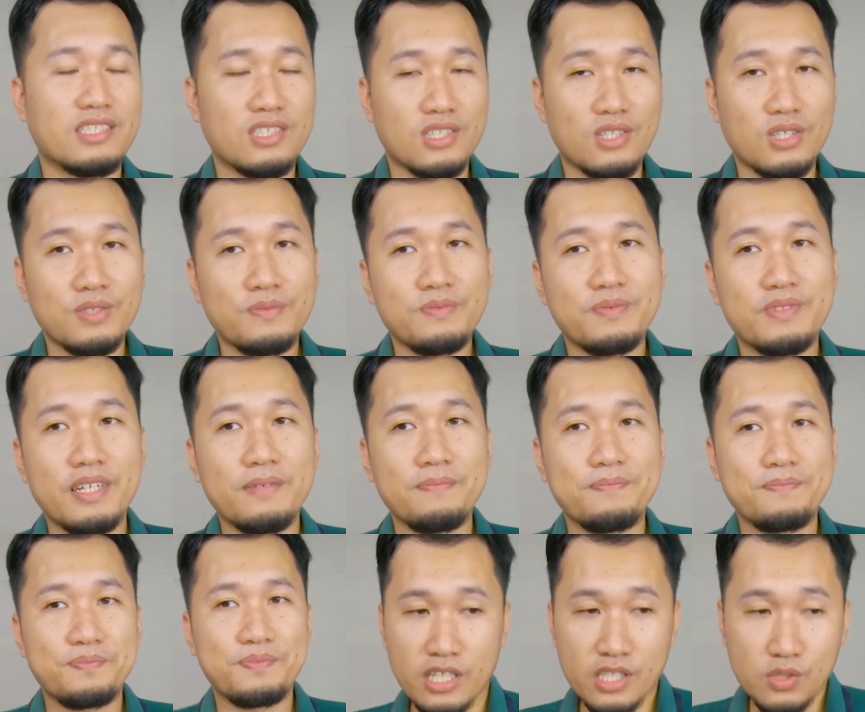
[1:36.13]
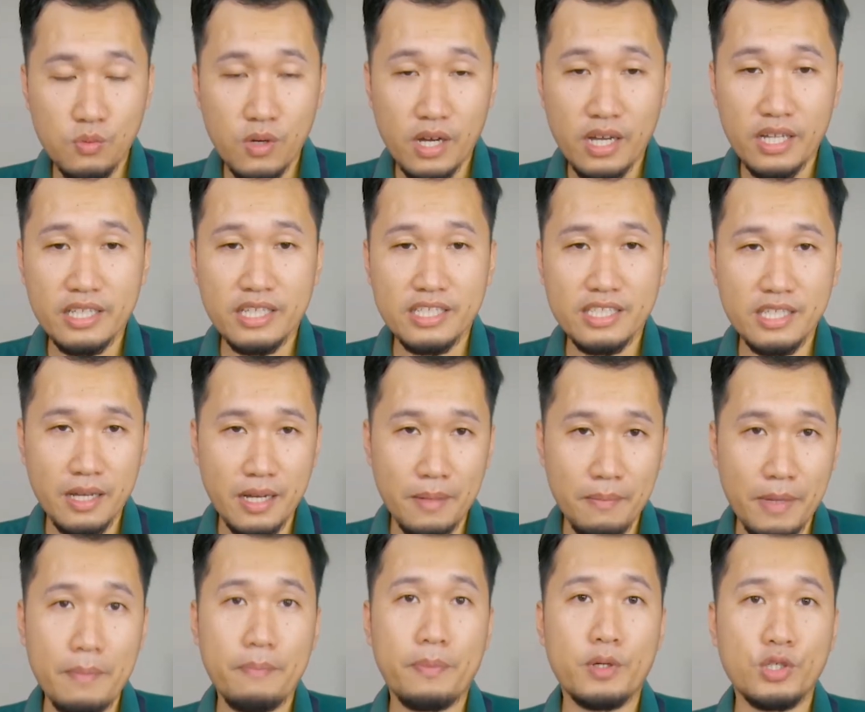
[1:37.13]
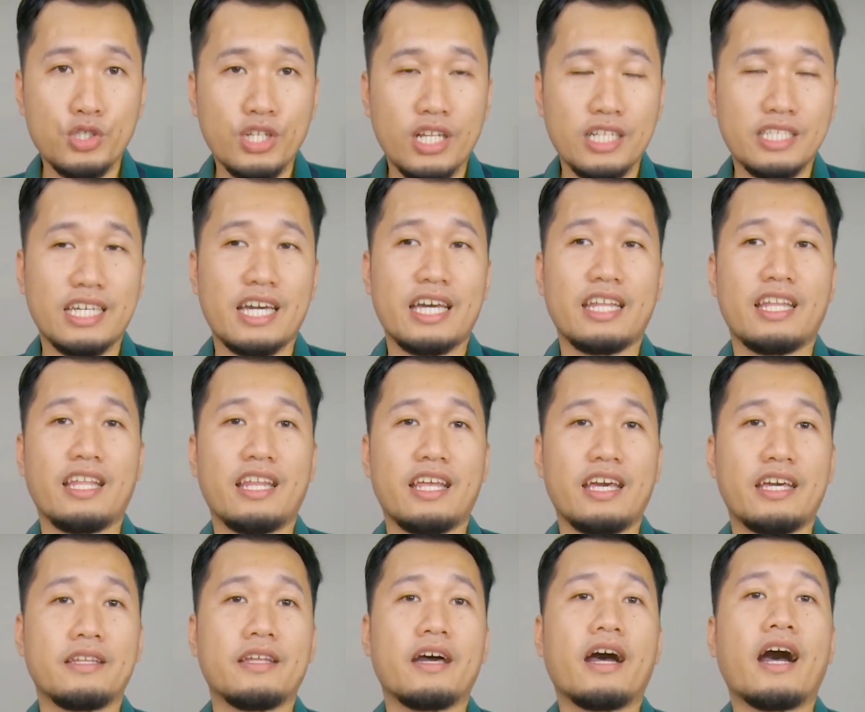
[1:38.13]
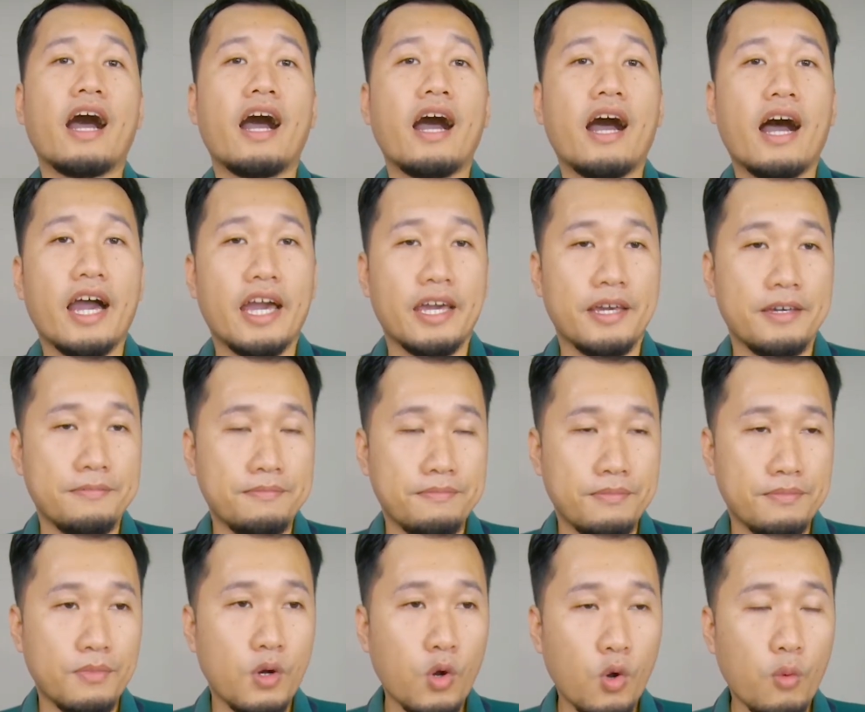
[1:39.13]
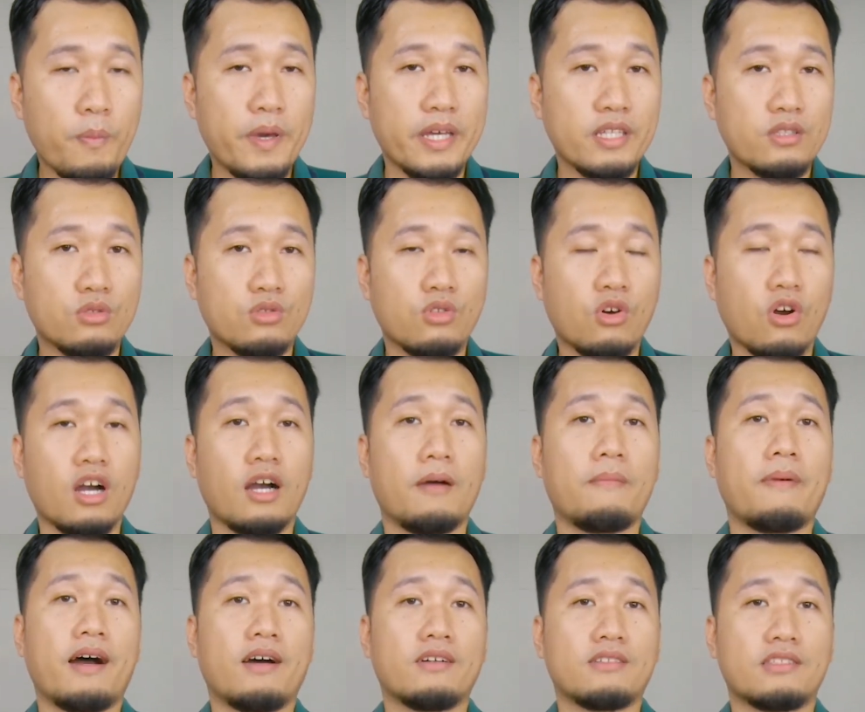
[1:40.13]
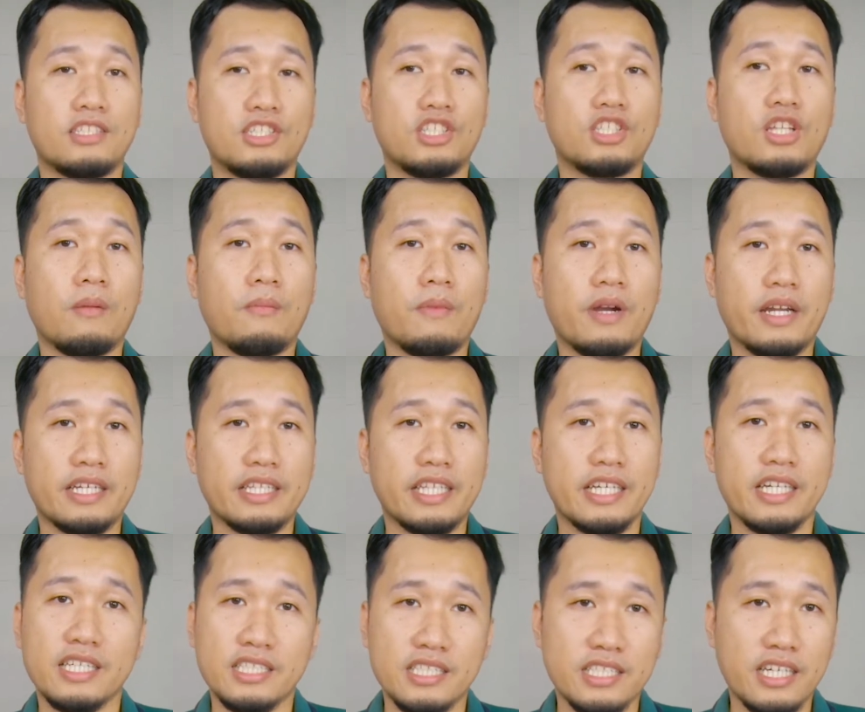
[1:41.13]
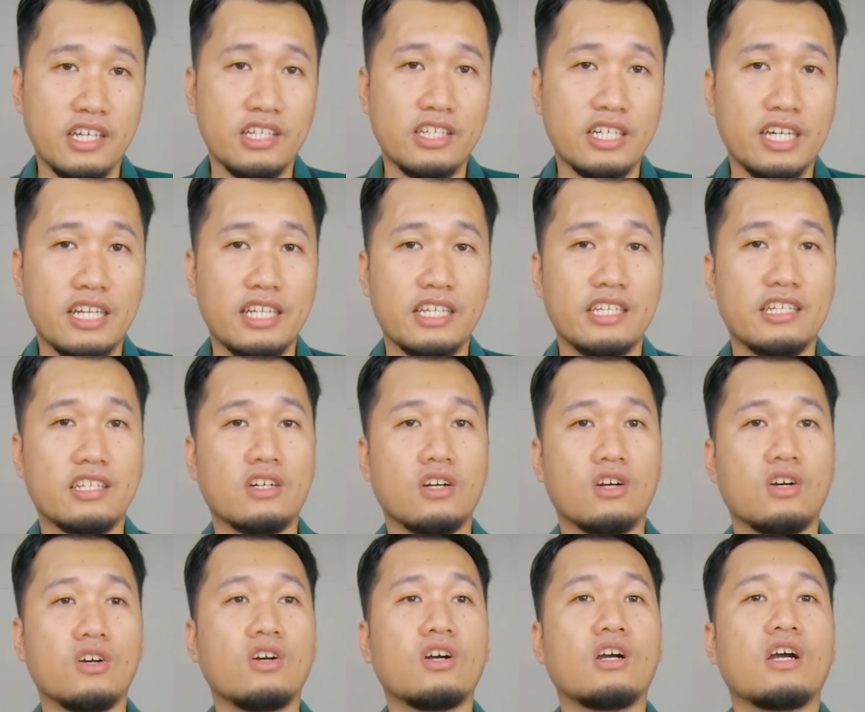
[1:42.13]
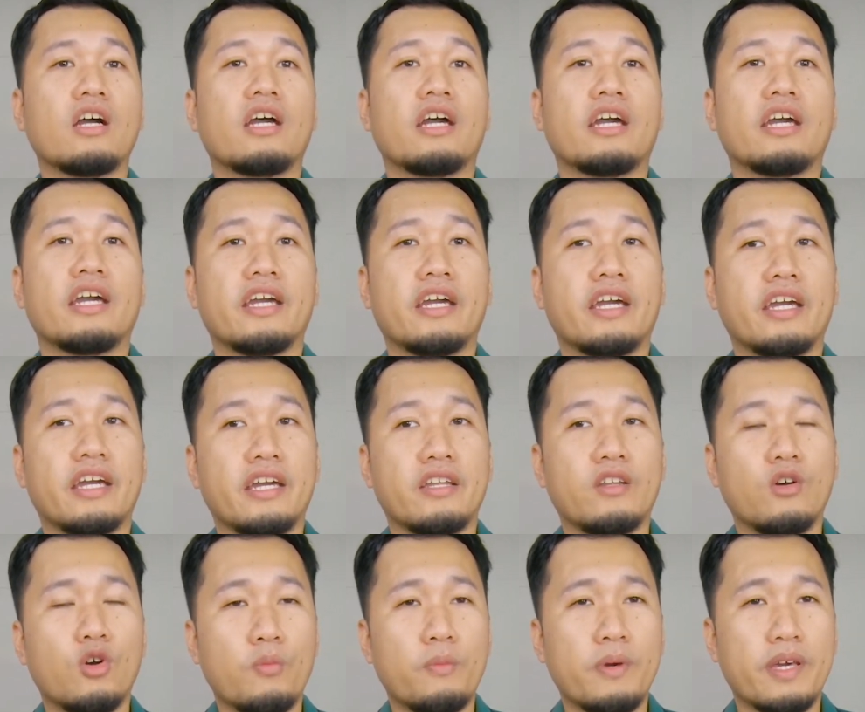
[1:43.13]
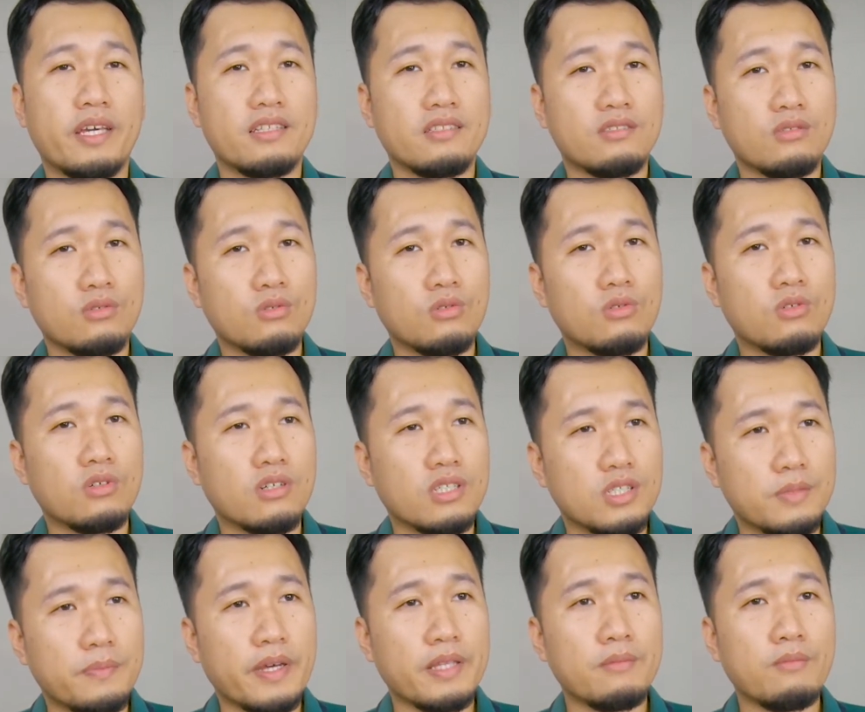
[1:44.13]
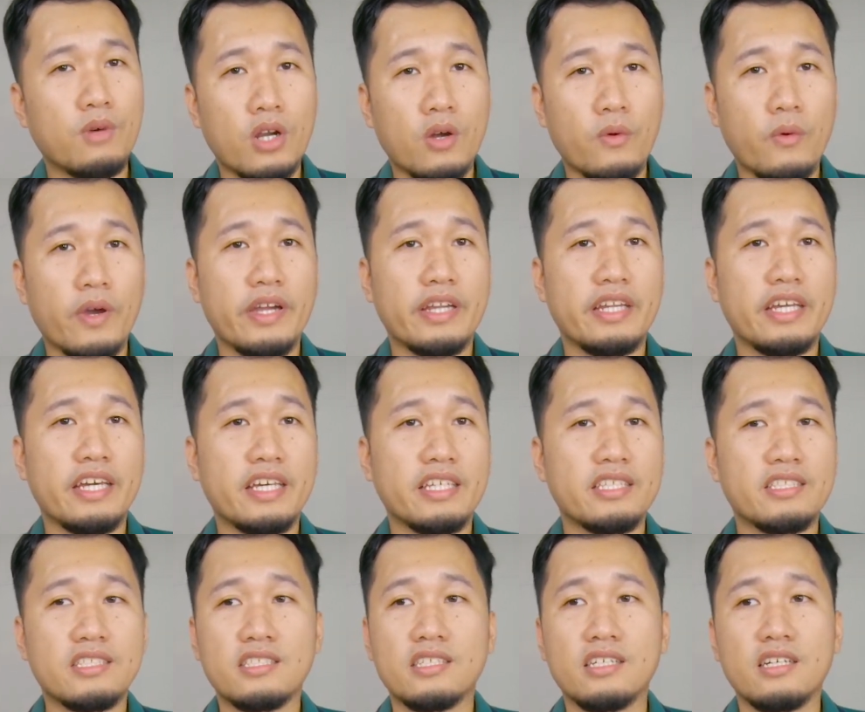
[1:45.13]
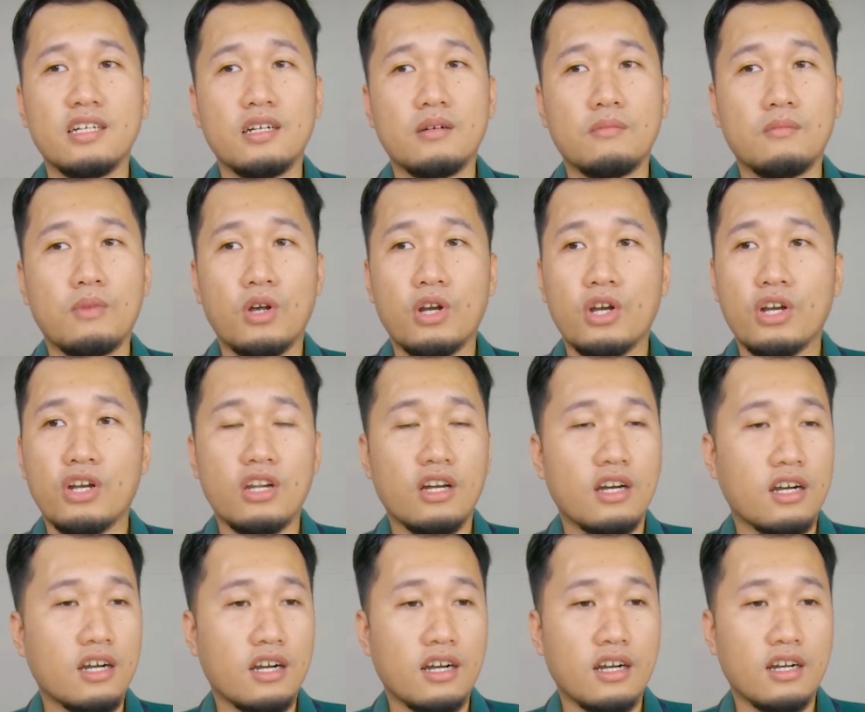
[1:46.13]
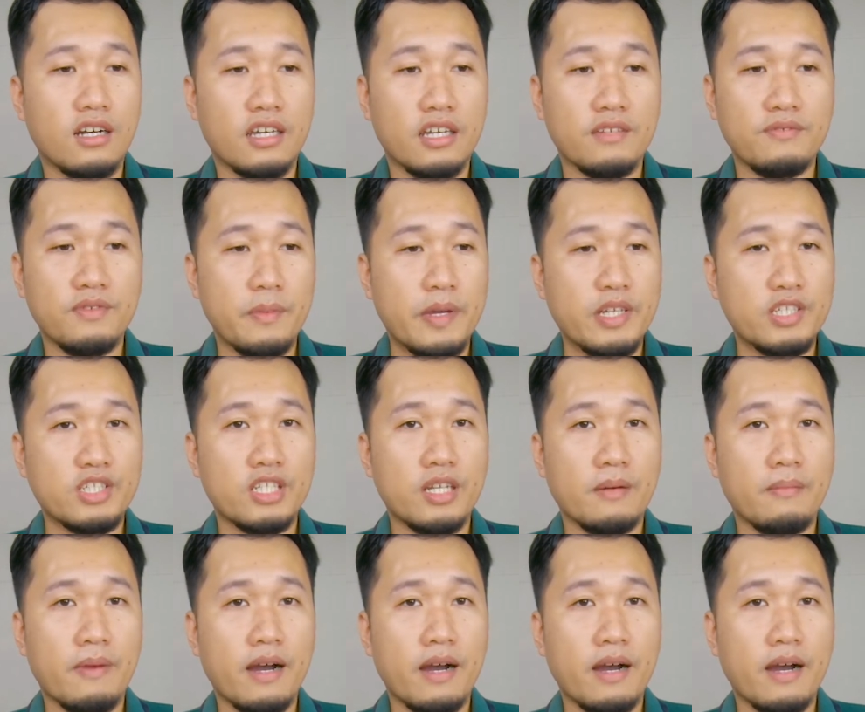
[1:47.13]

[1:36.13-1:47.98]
So yeah, this one is uh, my personal channel and I'm hoping to talk about digital marketing kasi ngayon yung career ko and hoping to spread more awareness, more uh, information